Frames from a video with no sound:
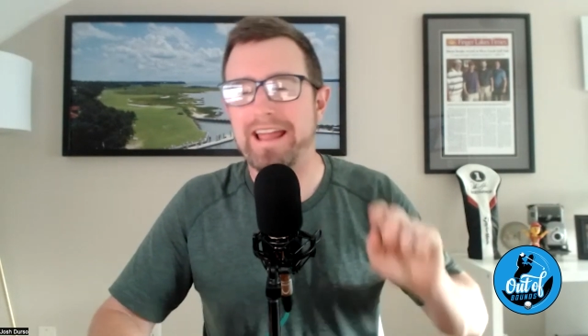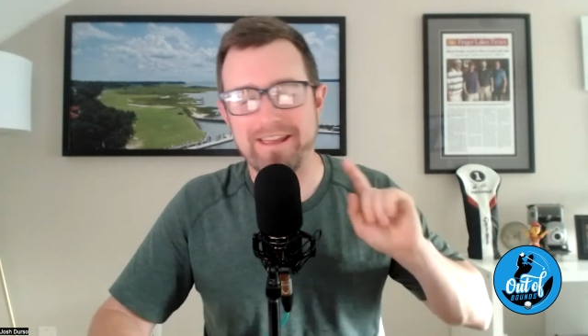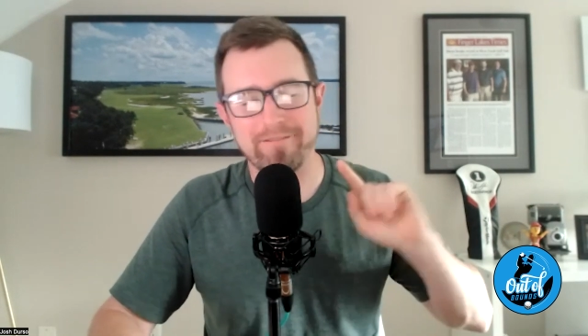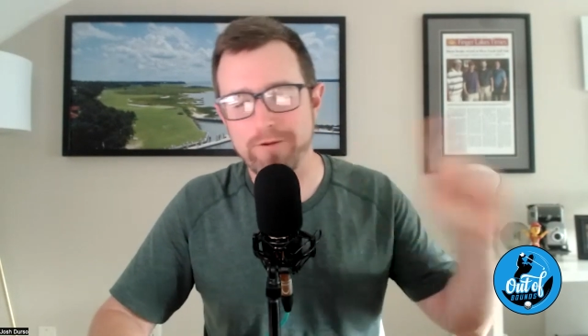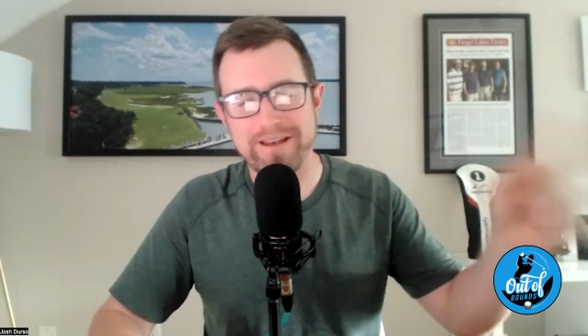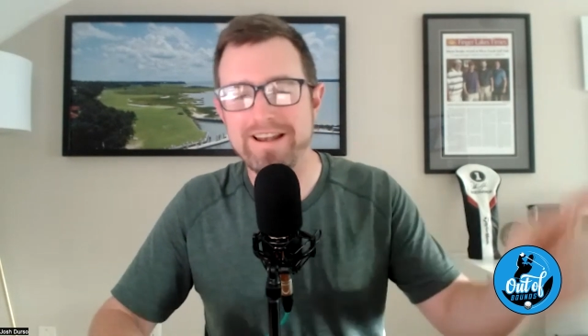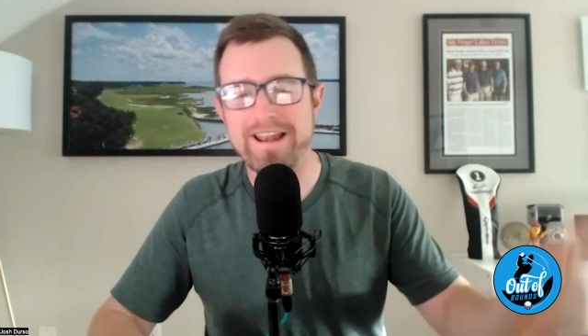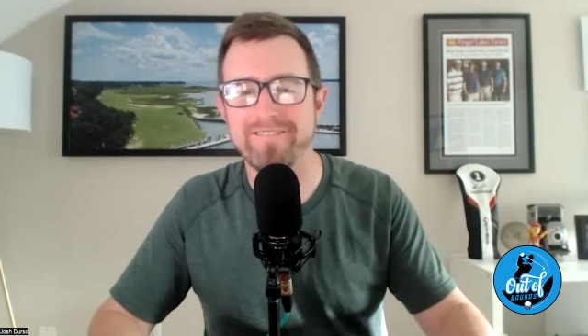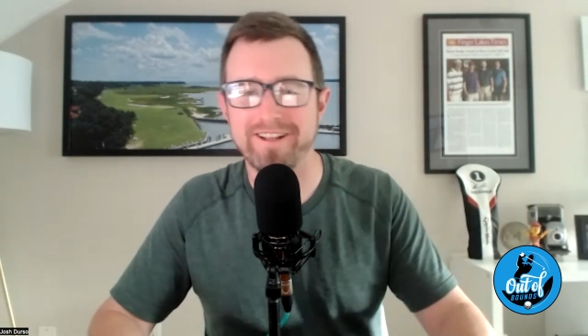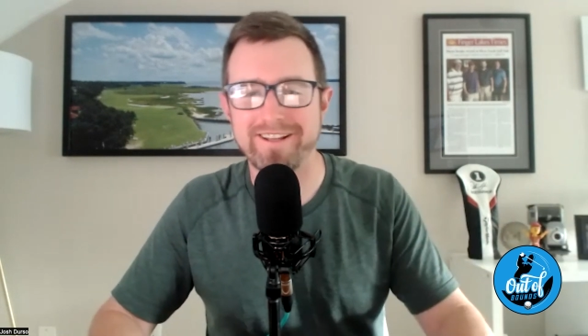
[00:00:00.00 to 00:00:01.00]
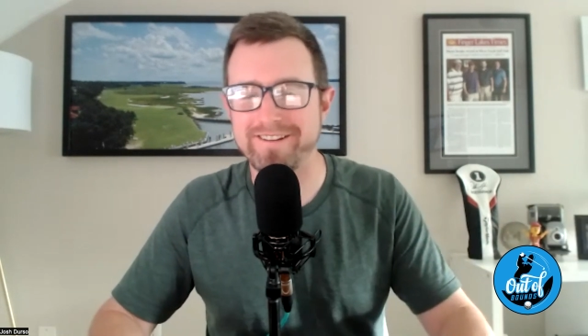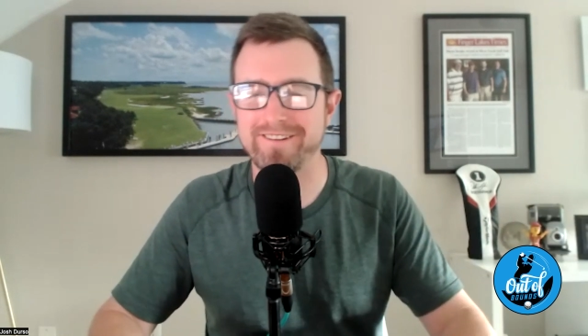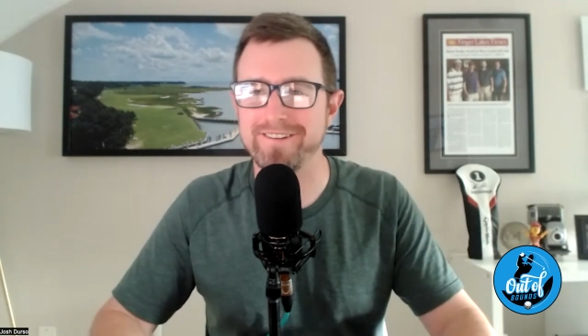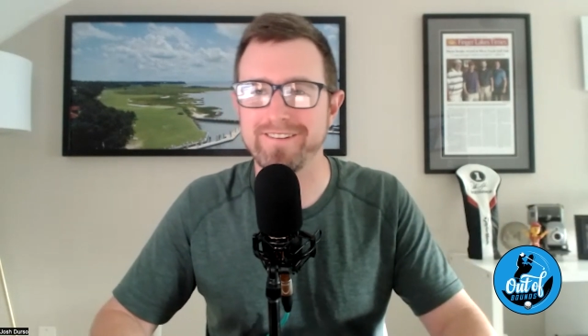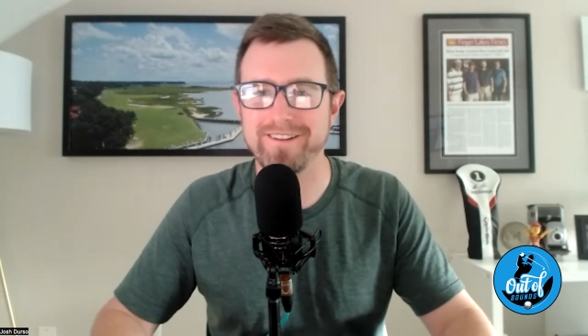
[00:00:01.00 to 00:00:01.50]
If we didn't have
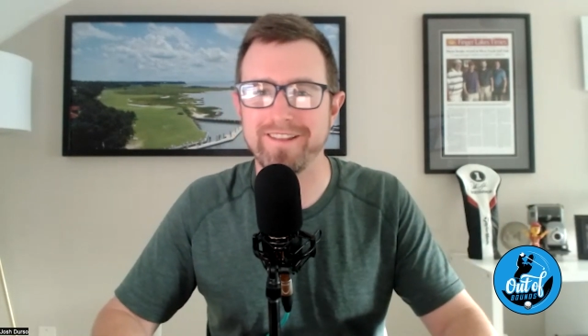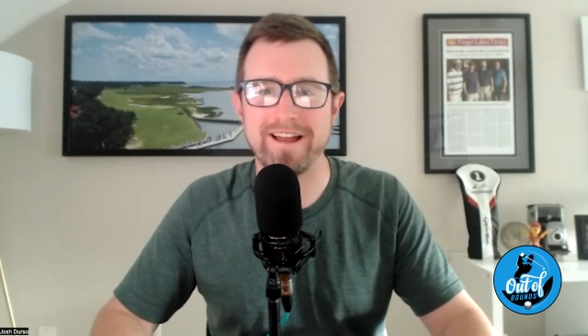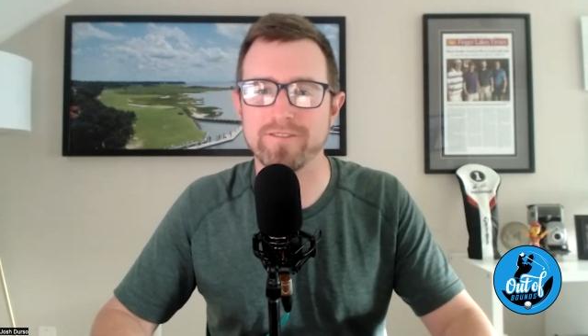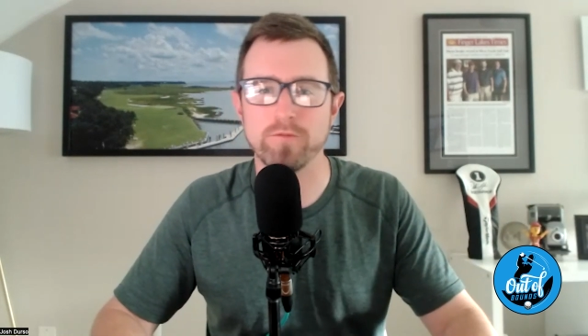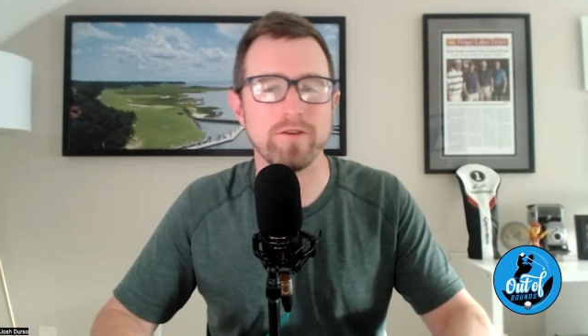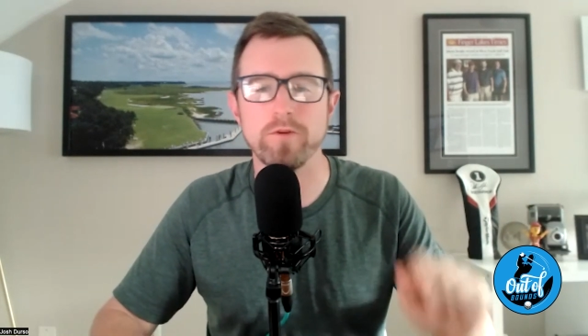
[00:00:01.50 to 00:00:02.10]
LACC last week,